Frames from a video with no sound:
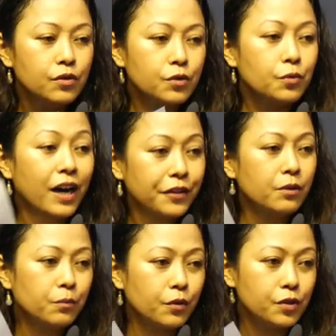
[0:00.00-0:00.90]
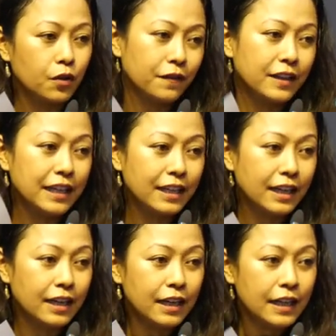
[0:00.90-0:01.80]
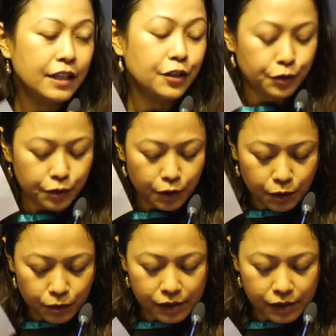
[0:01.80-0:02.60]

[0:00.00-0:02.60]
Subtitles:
to other modes of thinking that you